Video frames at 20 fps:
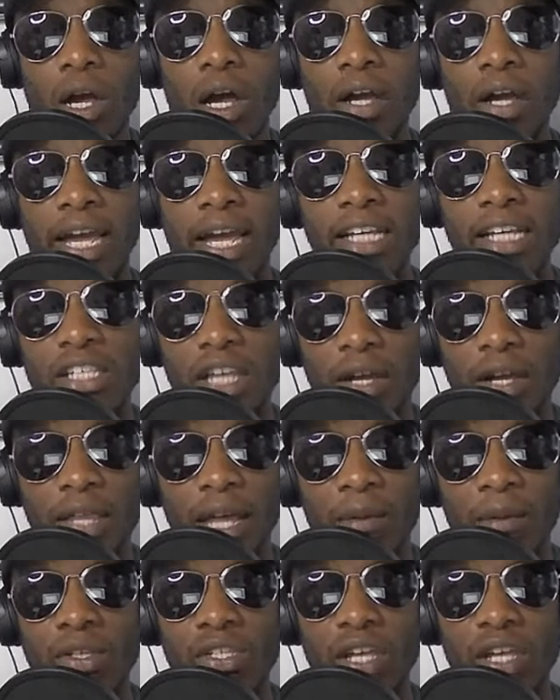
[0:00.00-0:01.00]
Okay,
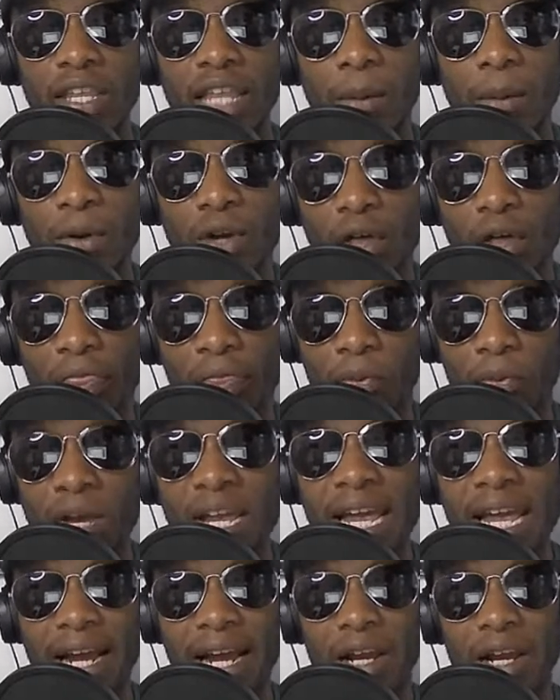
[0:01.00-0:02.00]
so now we've got
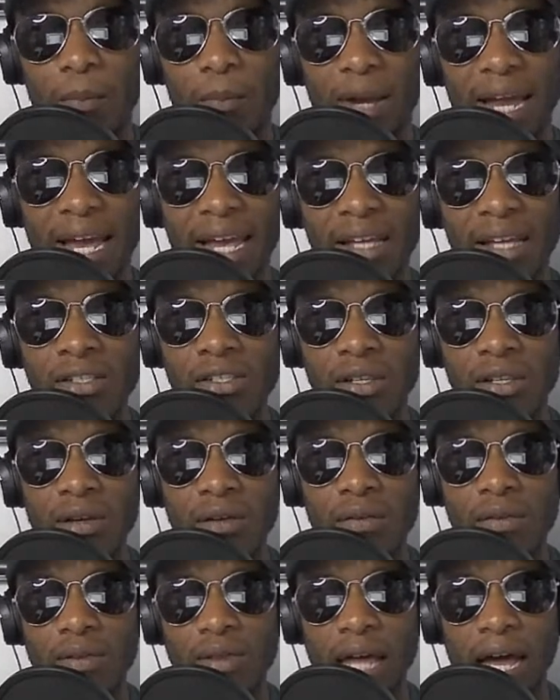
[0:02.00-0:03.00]
3 England players
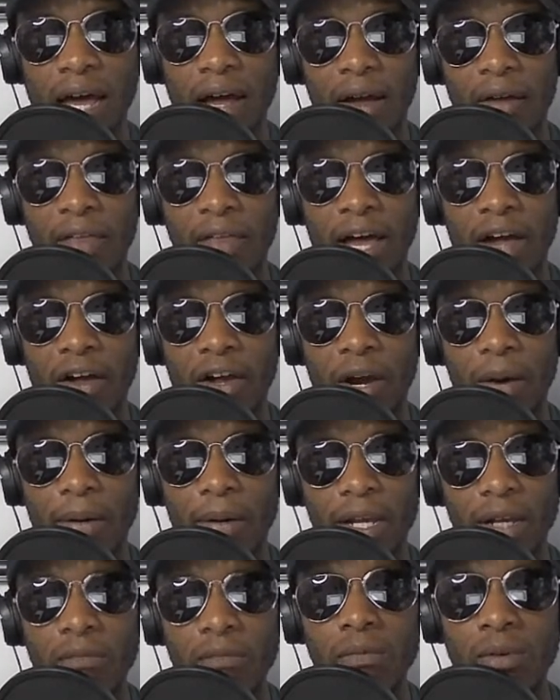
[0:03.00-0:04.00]
that are
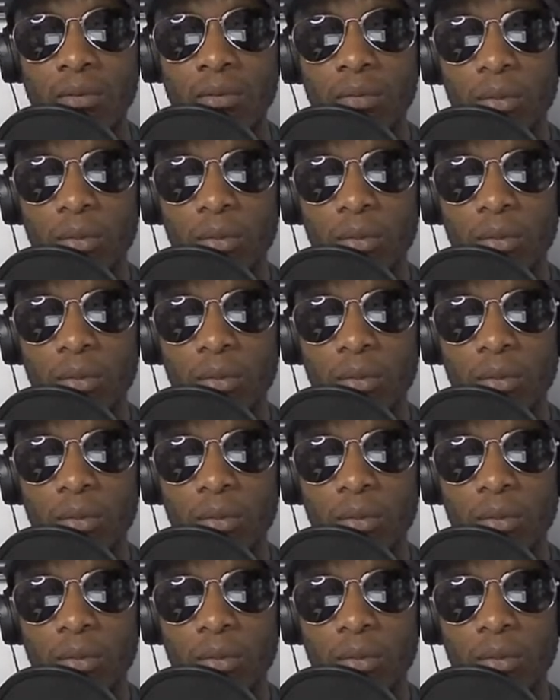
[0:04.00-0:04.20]
going in.